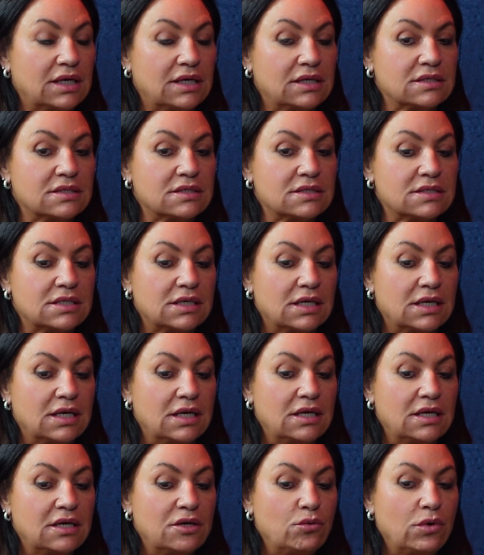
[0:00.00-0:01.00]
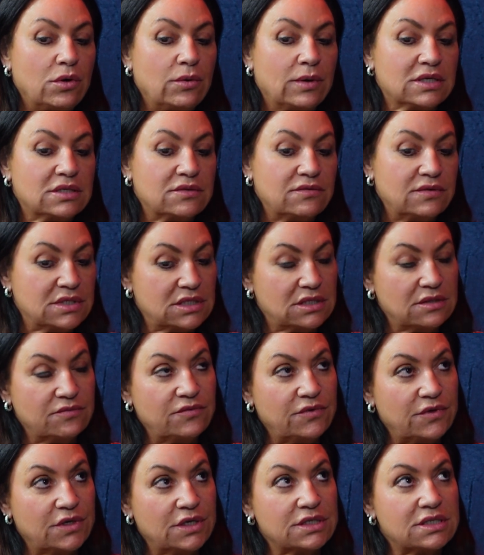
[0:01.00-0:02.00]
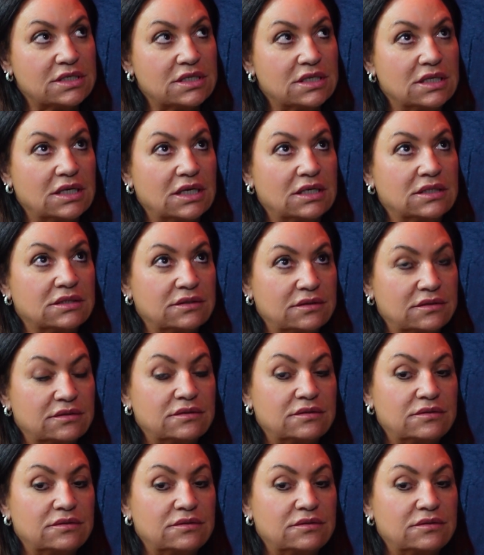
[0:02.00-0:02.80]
And we went to visit him first, and then